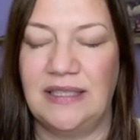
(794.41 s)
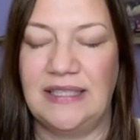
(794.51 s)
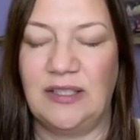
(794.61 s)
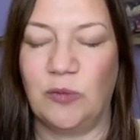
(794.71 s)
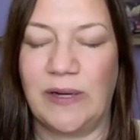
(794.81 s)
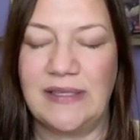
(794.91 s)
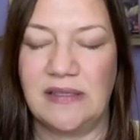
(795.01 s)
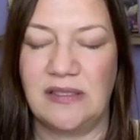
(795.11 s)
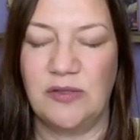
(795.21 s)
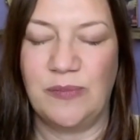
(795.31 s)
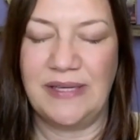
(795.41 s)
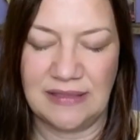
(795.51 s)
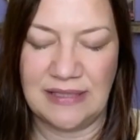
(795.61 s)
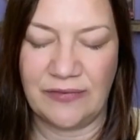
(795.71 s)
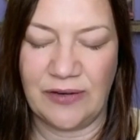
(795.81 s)
It was to be
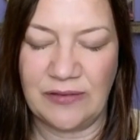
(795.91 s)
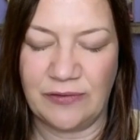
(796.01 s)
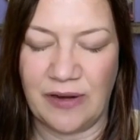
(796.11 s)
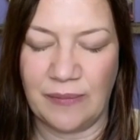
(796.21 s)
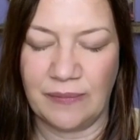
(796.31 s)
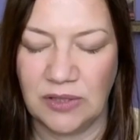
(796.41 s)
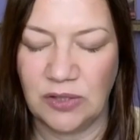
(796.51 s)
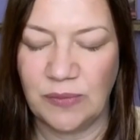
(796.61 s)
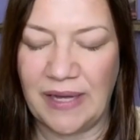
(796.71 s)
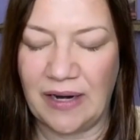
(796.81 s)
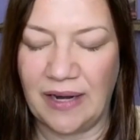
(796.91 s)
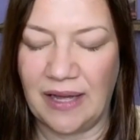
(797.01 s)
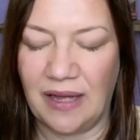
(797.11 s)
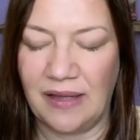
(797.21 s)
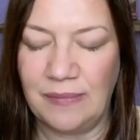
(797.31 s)
different from
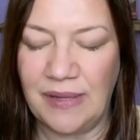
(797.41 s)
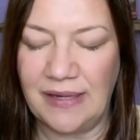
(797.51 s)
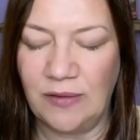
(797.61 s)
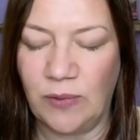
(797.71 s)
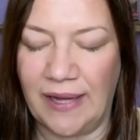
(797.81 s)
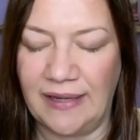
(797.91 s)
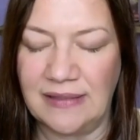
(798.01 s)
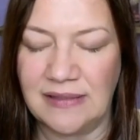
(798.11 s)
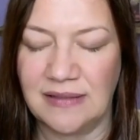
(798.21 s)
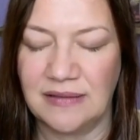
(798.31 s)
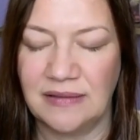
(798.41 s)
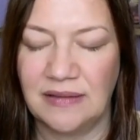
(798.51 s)
Lemuria in many ways.